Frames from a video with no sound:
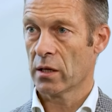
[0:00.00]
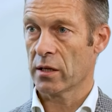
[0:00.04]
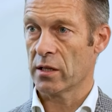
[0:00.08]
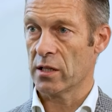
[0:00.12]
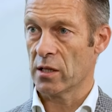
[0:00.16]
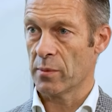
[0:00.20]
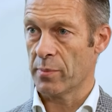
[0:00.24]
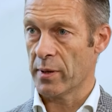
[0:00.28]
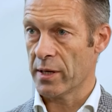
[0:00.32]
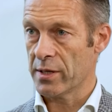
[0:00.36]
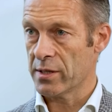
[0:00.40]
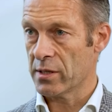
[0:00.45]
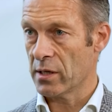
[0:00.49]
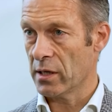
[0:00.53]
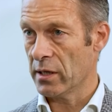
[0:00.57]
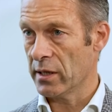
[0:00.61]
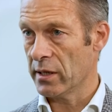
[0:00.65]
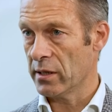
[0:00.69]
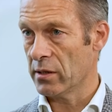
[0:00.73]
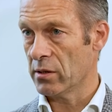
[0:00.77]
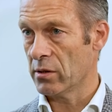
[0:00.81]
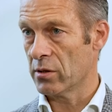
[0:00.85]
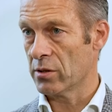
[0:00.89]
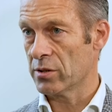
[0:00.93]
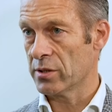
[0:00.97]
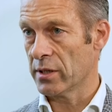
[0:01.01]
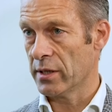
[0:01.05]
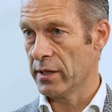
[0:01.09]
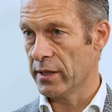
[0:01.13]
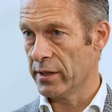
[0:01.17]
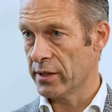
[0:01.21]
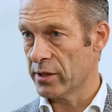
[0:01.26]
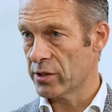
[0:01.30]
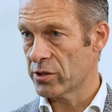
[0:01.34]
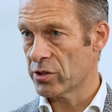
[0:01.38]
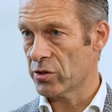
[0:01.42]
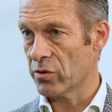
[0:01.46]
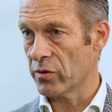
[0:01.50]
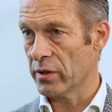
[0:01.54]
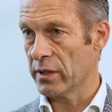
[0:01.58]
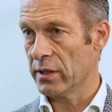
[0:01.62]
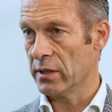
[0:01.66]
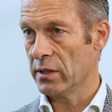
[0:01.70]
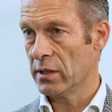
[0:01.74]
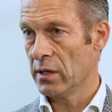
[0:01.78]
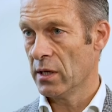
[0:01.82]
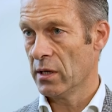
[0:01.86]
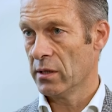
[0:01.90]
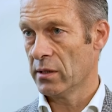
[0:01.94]
key opinion leaders and
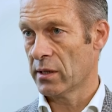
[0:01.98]
industry